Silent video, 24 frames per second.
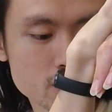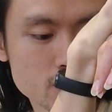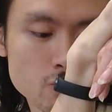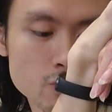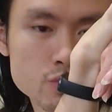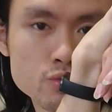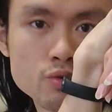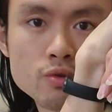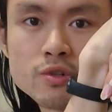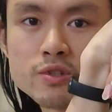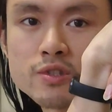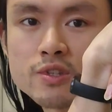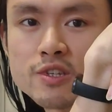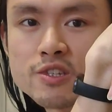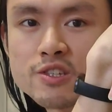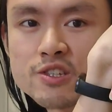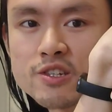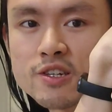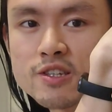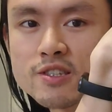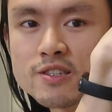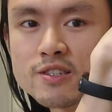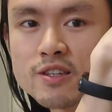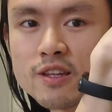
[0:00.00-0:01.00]
which will
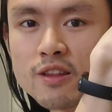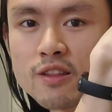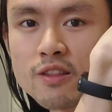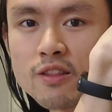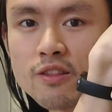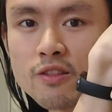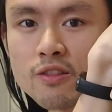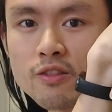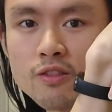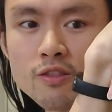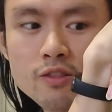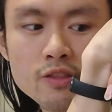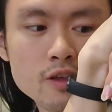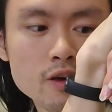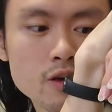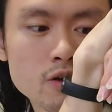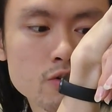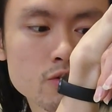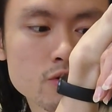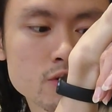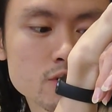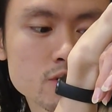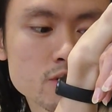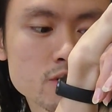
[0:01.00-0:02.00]
suggest that
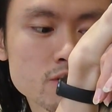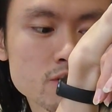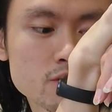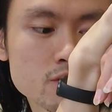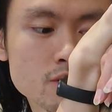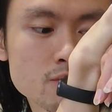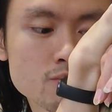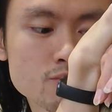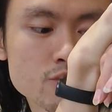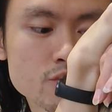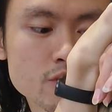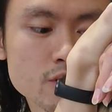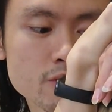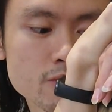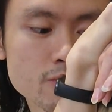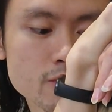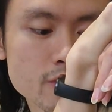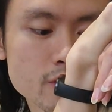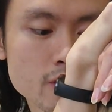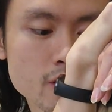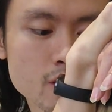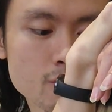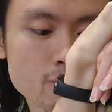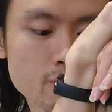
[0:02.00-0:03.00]
there is some
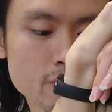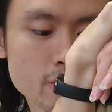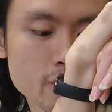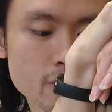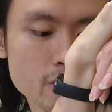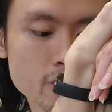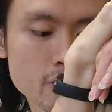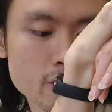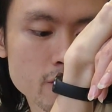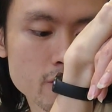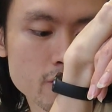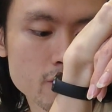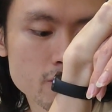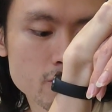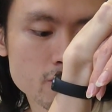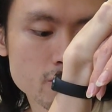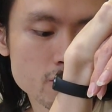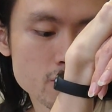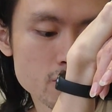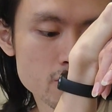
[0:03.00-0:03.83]
channeling happening here.